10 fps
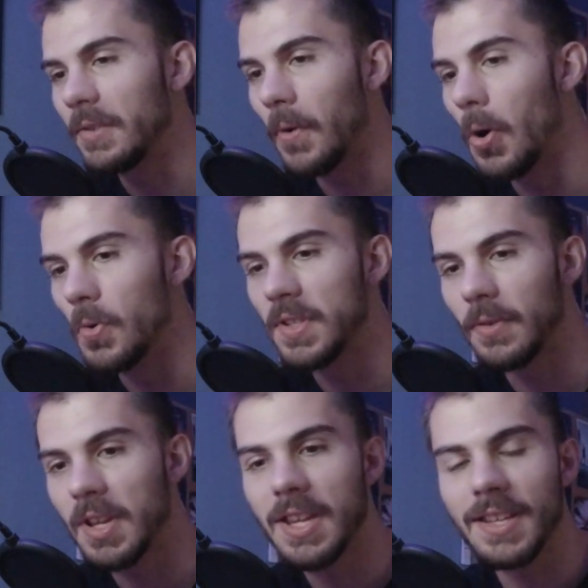throats
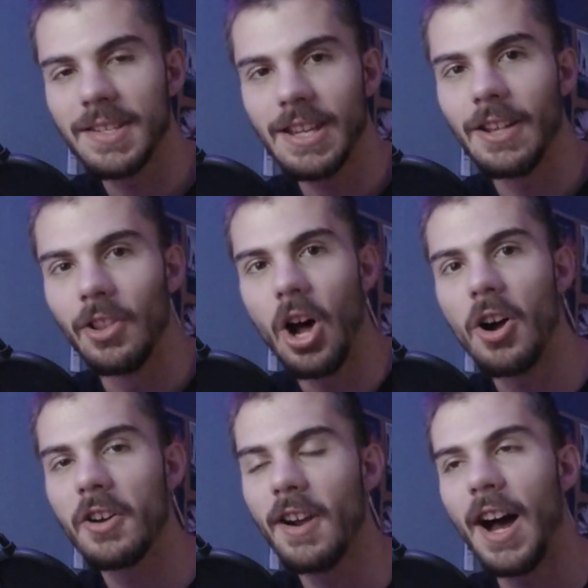so he can stay
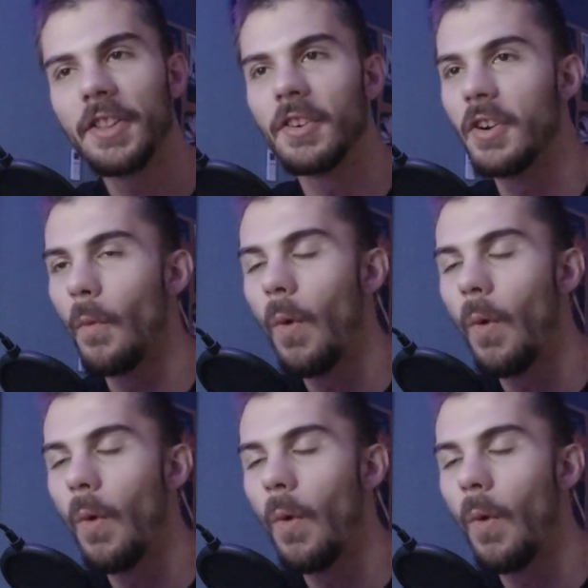longer under the